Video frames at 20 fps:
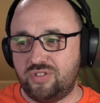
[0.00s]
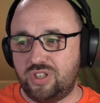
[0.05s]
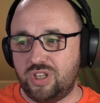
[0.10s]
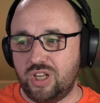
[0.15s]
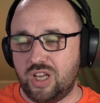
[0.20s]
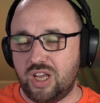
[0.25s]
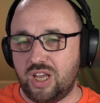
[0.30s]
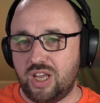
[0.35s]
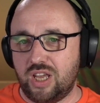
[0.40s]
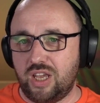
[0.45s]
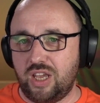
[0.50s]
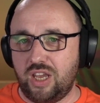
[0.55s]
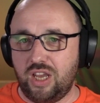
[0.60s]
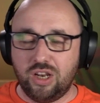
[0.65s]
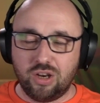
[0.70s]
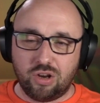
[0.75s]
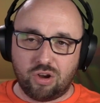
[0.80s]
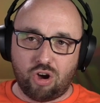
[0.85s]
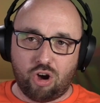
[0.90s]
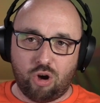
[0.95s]
the
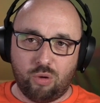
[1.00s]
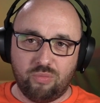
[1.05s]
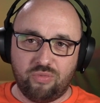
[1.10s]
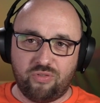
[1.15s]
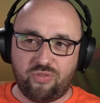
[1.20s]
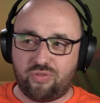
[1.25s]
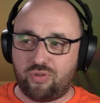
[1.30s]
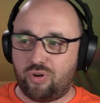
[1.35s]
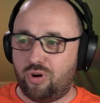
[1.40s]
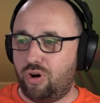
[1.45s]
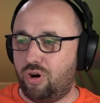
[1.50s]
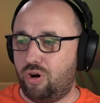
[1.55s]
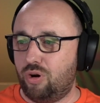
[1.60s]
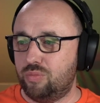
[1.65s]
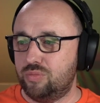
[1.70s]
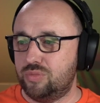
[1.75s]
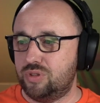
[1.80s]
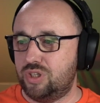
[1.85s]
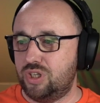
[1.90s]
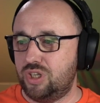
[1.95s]
income
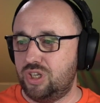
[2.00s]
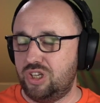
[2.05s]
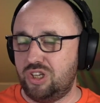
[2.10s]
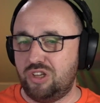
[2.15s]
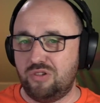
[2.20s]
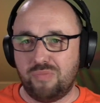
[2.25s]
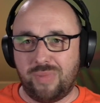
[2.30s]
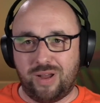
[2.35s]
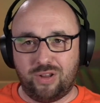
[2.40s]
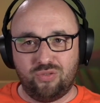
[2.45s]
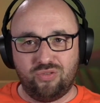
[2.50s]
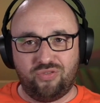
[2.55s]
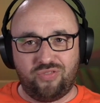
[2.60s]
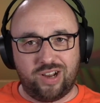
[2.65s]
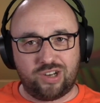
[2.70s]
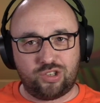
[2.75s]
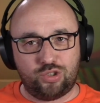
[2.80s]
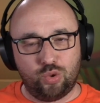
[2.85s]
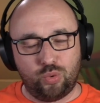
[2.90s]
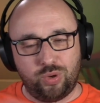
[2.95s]
from the
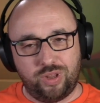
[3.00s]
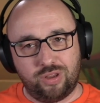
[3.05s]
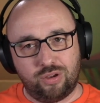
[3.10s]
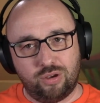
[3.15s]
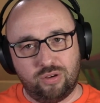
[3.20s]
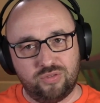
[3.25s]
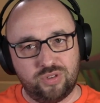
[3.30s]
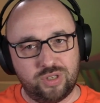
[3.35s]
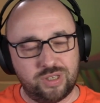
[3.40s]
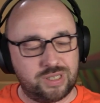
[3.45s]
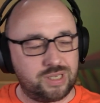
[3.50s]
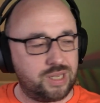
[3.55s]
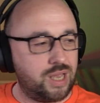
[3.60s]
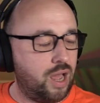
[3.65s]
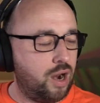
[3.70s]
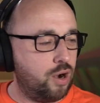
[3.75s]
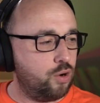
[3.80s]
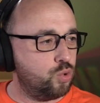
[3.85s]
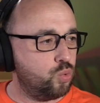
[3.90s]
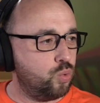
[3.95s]
manufacturing of this
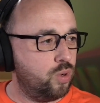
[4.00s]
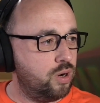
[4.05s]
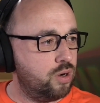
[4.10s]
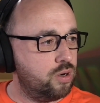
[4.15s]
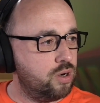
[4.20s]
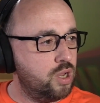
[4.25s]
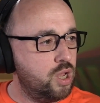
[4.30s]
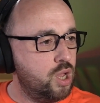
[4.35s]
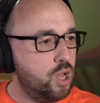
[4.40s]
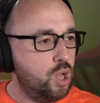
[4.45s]
hardware